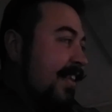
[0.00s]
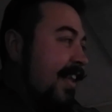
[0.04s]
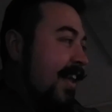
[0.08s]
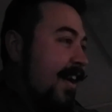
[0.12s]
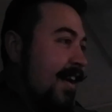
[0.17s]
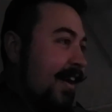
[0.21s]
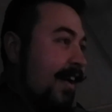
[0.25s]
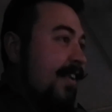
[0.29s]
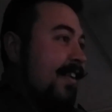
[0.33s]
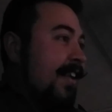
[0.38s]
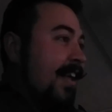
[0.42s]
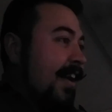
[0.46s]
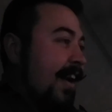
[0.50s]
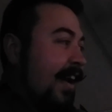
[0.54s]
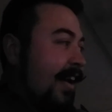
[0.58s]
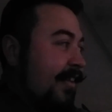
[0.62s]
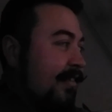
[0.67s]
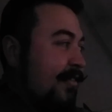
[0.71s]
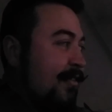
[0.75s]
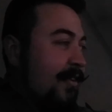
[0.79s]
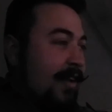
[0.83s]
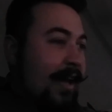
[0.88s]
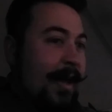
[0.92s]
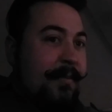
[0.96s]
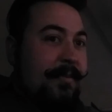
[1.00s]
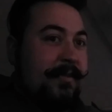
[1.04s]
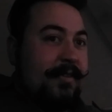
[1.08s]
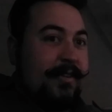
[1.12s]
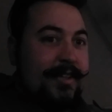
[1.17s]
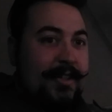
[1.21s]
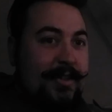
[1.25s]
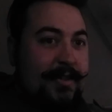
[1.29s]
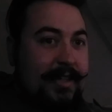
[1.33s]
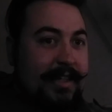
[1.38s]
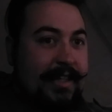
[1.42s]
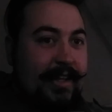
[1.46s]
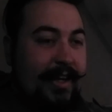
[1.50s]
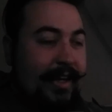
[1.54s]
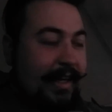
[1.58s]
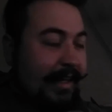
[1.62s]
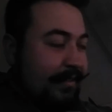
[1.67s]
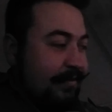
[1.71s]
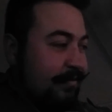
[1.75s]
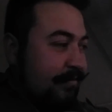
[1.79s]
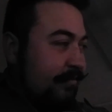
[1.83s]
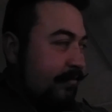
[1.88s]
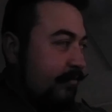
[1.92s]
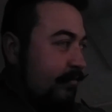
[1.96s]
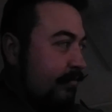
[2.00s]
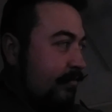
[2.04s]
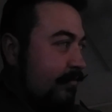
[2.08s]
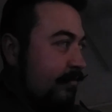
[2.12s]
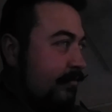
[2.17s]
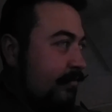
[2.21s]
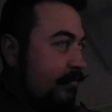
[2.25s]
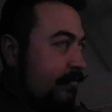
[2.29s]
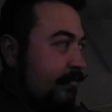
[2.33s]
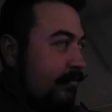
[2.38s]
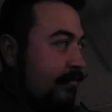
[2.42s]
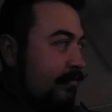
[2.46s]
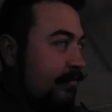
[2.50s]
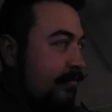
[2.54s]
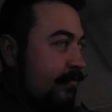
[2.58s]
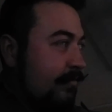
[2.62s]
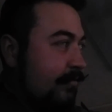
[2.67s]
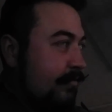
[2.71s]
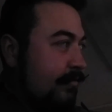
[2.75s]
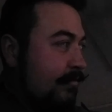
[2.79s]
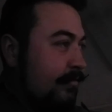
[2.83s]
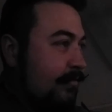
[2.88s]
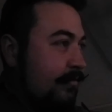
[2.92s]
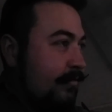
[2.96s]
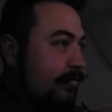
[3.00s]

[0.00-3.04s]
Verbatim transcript: Yeah, Undead High School. Absolutely. Yeah. It could be a dating sim.